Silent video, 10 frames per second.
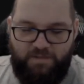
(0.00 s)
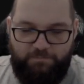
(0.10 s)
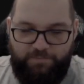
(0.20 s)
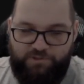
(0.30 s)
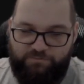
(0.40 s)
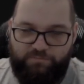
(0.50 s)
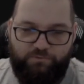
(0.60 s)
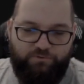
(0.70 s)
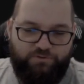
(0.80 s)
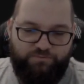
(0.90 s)
pitch a
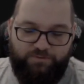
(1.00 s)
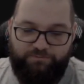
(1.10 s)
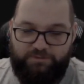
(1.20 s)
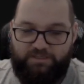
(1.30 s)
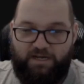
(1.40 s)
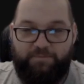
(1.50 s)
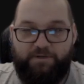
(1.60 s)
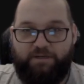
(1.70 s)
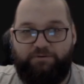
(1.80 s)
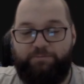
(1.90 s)
blue, swing with the
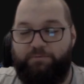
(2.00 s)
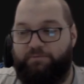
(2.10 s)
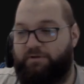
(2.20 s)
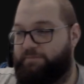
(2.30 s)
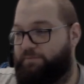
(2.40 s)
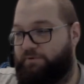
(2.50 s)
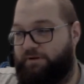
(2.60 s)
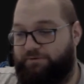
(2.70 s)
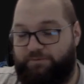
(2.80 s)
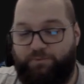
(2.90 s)
hammer,
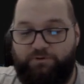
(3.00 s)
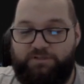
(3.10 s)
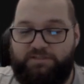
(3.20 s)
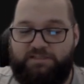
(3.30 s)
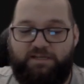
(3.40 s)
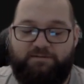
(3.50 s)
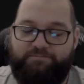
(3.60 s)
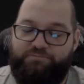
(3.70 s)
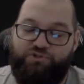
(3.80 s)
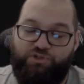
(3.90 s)
our opponent is like,
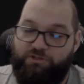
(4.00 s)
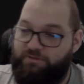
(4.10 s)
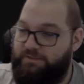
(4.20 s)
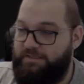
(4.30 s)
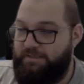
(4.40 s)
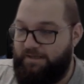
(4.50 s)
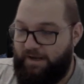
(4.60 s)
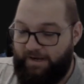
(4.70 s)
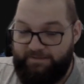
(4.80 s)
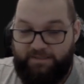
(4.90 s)
sure,
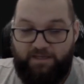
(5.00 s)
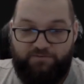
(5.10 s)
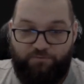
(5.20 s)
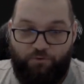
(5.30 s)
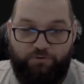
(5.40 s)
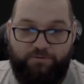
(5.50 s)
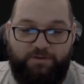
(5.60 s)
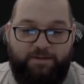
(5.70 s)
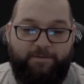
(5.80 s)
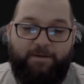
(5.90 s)
I take 4,
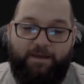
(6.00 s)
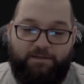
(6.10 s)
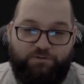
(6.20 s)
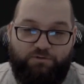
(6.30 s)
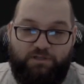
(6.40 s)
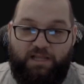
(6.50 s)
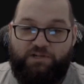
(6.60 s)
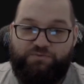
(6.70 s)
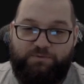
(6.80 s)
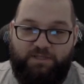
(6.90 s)
and you
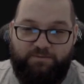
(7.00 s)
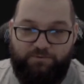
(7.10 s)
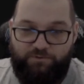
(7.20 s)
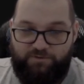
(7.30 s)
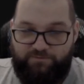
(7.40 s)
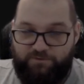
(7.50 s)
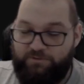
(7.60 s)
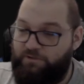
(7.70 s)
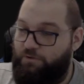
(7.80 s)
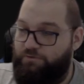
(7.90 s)
clash with them, you reveal
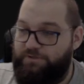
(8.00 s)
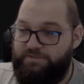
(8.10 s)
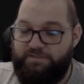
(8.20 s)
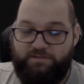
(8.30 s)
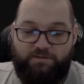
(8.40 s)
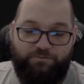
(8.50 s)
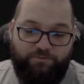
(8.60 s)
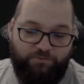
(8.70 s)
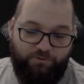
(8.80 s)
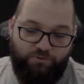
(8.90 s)
the Golden Sun, you
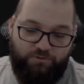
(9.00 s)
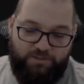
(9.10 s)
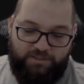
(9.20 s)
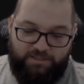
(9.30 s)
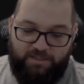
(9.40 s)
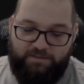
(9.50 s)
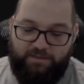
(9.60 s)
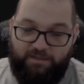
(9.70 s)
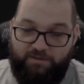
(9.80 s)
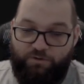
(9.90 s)
will not only get
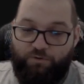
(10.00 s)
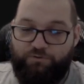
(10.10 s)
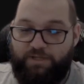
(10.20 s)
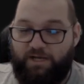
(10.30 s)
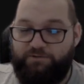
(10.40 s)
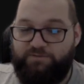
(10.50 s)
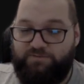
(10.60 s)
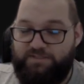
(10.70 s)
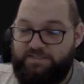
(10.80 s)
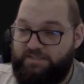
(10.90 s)
a gold out of
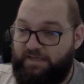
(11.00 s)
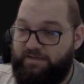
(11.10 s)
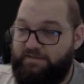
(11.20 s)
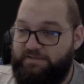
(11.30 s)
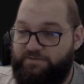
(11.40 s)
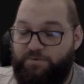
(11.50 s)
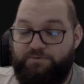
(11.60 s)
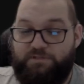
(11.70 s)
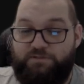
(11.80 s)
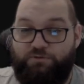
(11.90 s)
this attack, as well
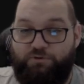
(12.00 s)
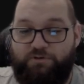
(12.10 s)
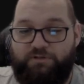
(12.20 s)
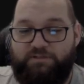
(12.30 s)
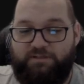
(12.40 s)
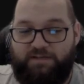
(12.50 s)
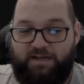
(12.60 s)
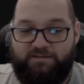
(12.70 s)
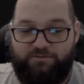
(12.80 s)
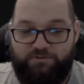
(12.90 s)
as destroying a
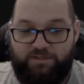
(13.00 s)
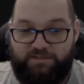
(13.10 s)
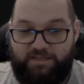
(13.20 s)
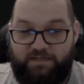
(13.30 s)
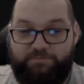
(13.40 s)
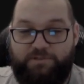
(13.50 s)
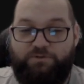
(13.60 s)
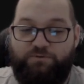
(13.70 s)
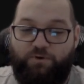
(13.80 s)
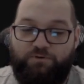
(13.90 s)
card on their deck, but
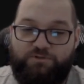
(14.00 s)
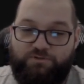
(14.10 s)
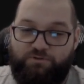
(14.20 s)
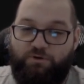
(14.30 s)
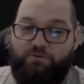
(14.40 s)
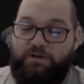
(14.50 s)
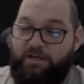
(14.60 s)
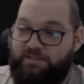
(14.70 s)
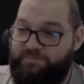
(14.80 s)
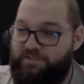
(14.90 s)
you also draw a
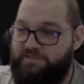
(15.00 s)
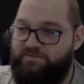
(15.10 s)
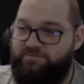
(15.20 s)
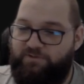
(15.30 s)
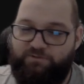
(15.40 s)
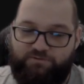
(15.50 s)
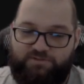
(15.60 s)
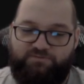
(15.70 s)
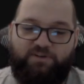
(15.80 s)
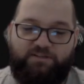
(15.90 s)
card because of
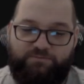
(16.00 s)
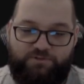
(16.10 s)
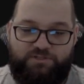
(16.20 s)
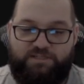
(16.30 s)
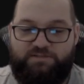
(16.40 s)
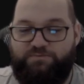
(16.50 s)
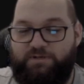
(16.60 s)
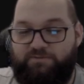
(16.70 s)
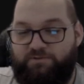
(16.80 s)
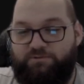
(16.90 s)
Victor's effect, which says
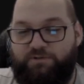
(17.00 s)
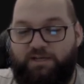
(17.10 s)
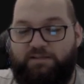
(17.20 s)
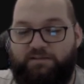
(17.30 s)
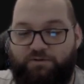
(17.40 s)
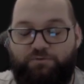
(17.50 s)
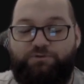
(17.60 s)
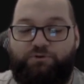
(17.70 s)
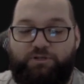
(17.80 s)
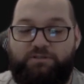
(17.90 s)
whenever you create a gold
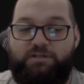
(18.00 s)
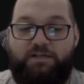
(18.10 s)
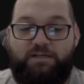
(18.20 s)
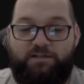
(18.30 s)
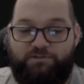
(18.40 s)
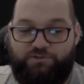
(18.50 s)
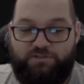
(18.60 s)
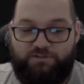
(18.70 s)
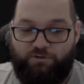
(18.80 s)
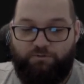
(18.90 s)
token,
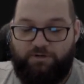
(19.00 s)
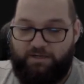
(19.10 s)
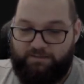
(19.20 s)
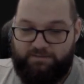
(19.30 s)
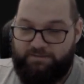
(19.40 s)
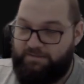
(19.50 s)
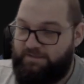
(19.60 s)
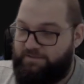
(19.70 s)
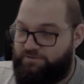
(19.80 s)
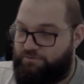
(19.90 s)
just draw a card.
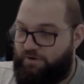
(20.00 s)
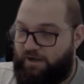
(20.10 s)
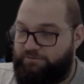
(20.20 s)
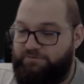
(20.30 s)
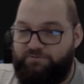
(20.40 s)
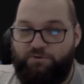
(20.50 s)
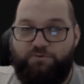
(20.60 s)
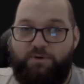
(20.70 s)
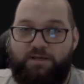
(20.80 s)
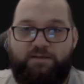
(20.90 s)
So out of
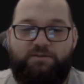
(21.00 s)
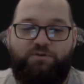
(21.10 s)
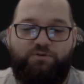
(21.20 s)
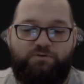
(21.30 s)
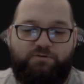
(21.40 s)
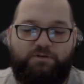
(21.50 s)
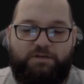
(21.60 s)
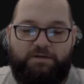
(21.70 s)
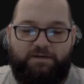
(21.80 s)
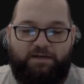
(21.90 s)
nowhere, your
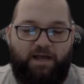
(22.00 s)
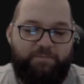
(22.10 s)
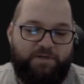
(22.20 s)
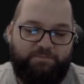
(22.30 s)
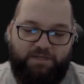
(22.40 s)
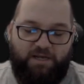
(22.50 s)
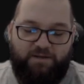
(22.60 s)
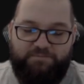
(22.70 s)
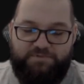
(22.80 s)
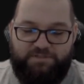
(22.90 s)
hammer
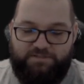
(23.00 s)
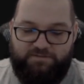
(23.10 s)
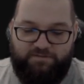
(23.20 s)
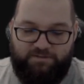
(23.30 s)
becomes